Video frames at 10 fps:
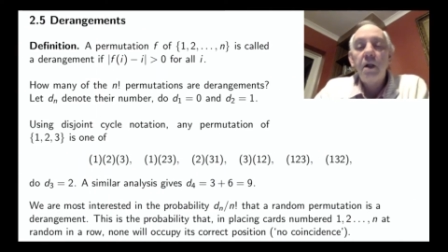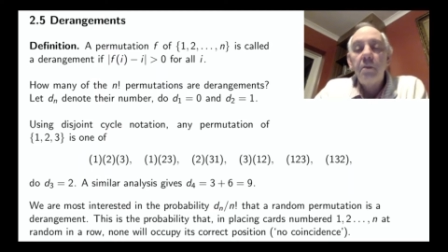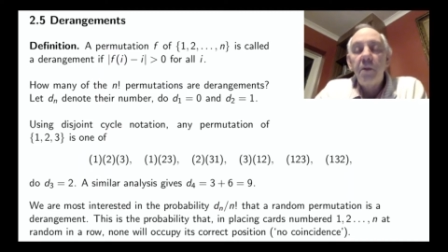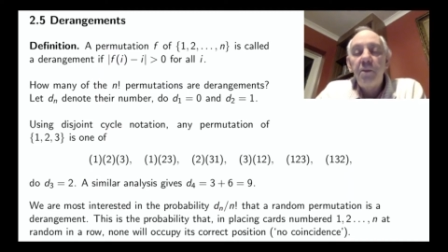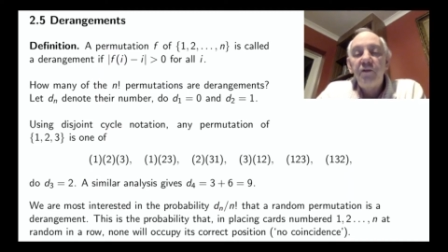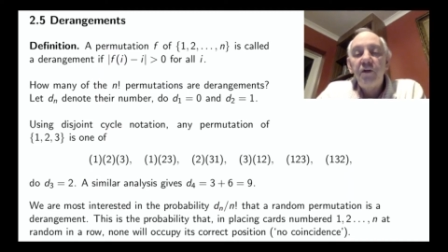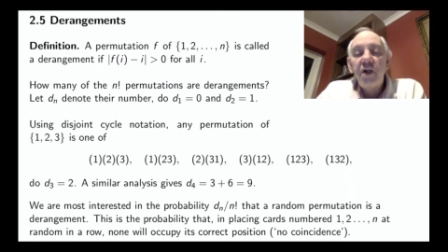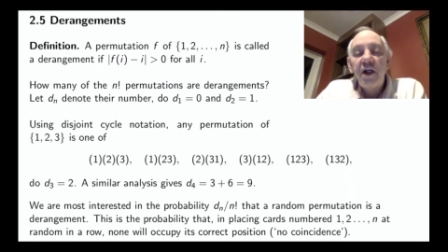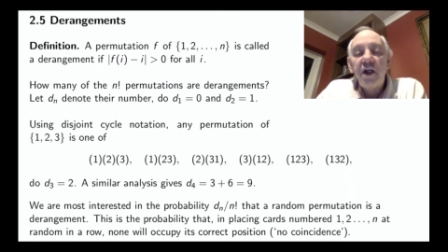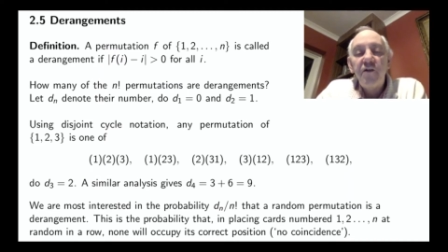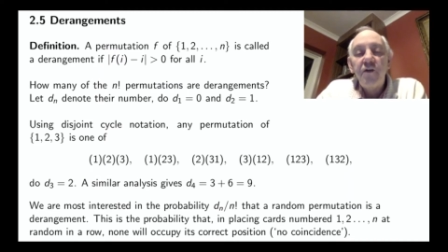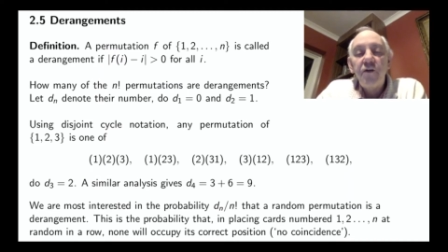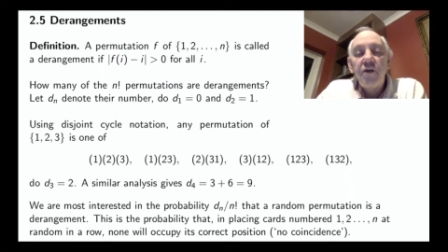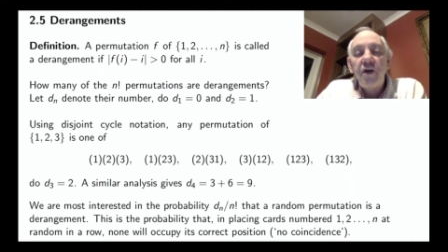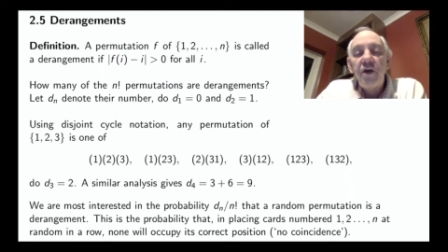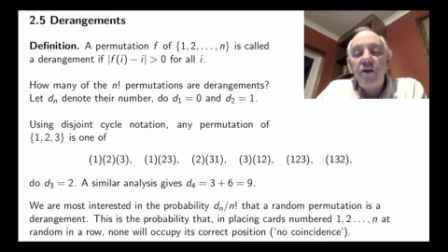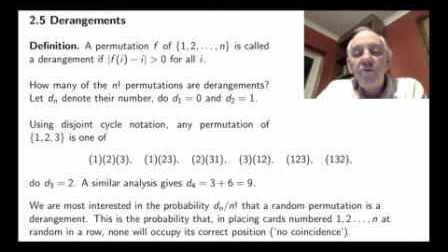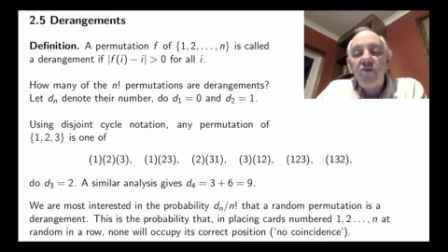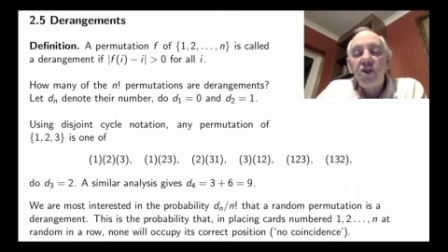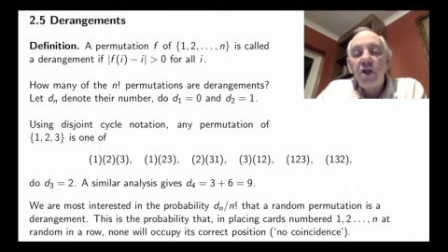but before I give you the
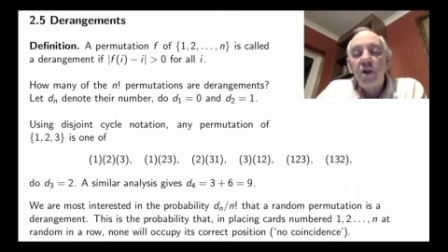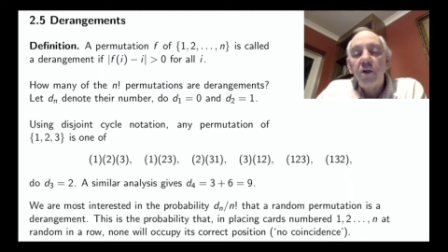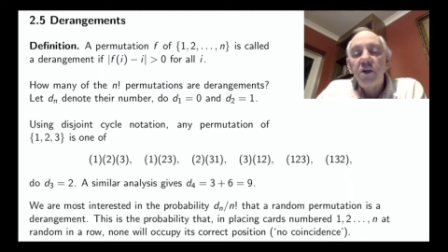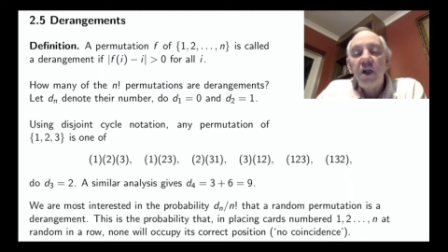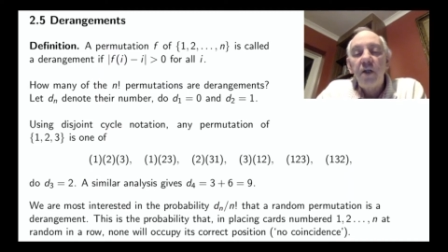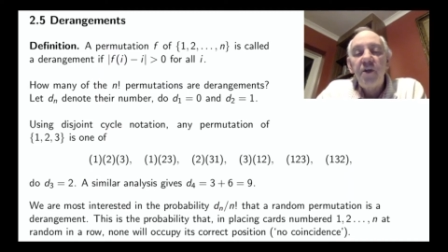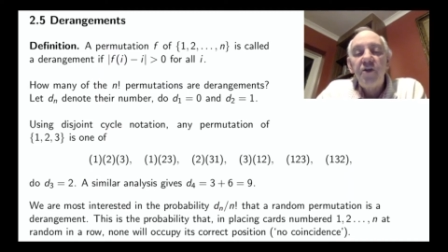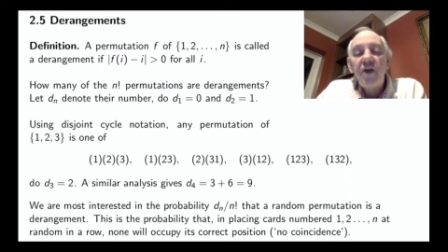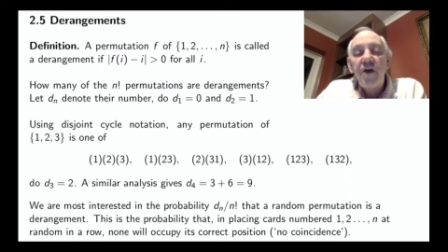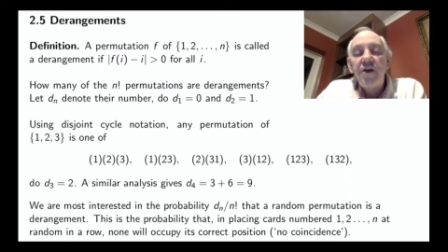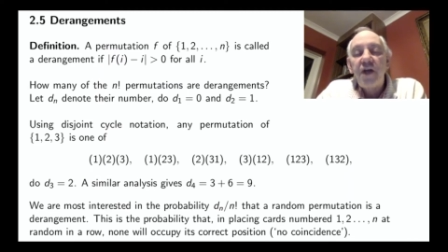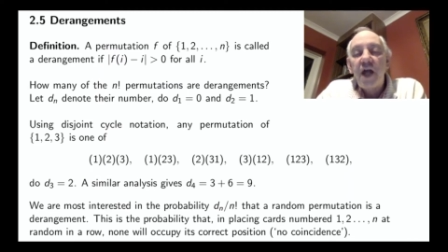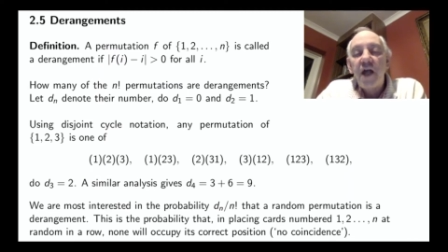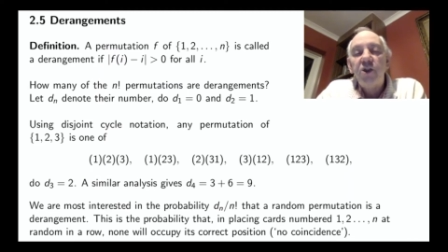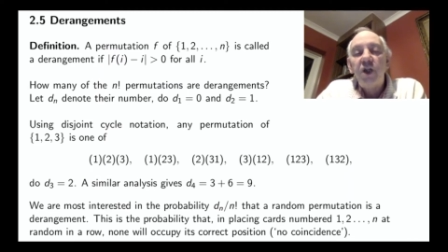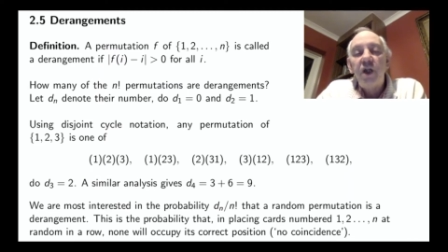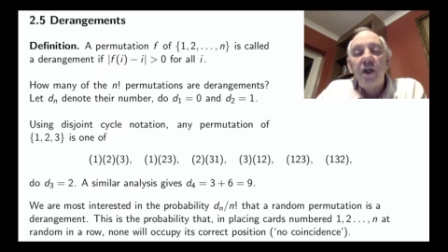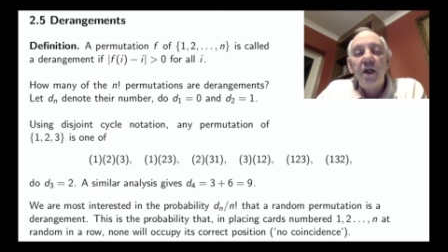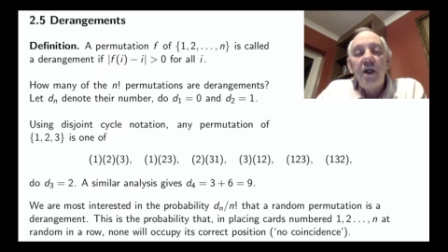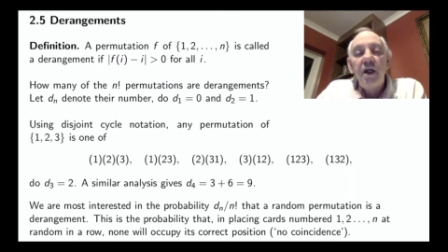result, let me say that
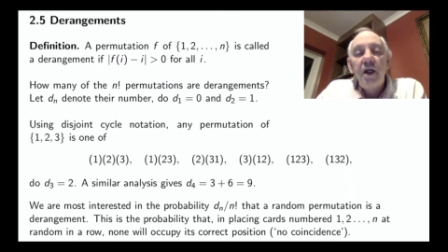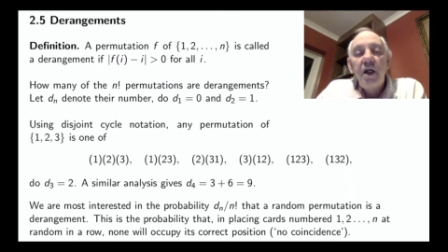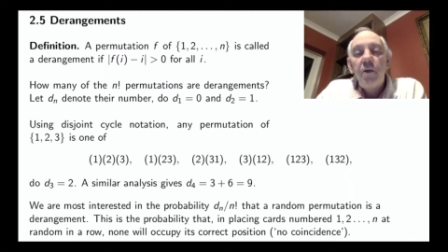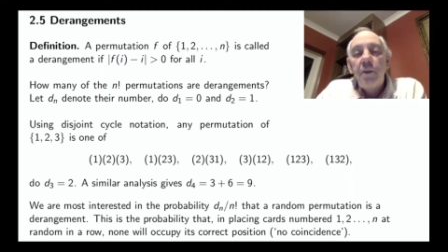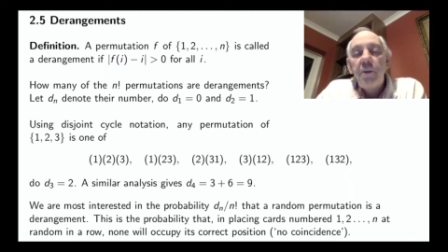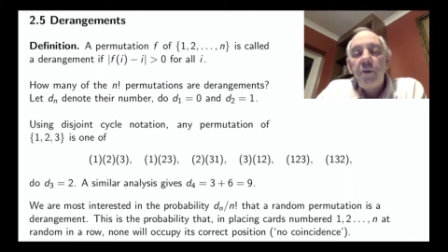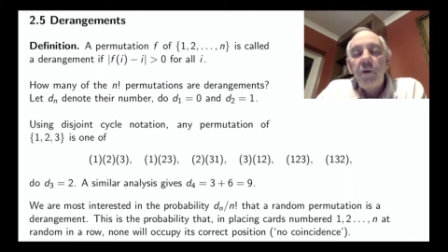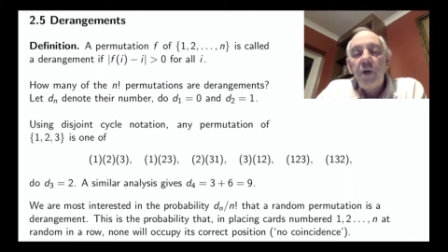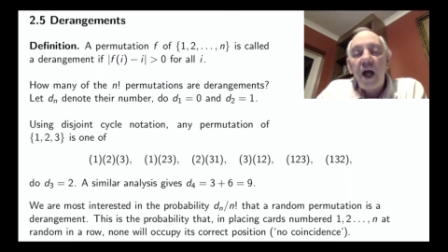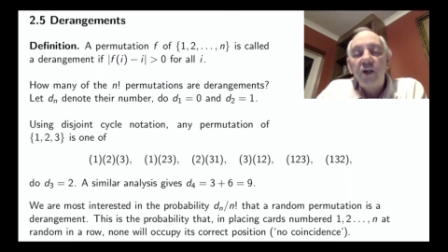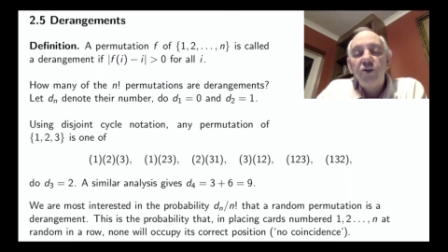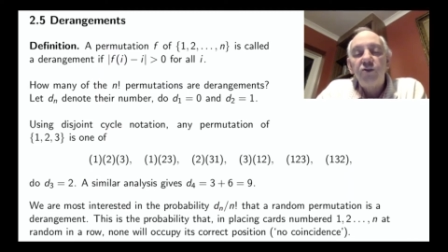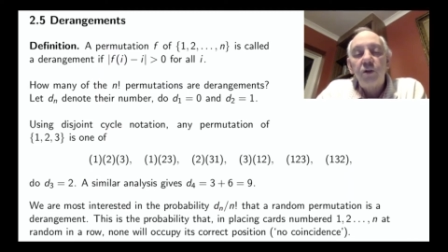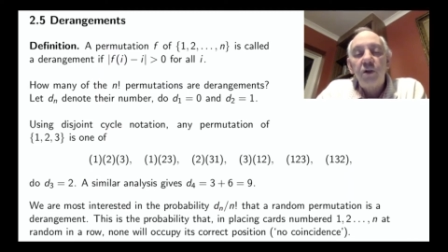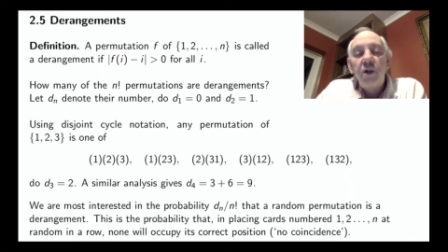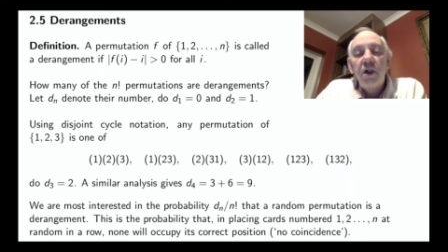actually it would be more natural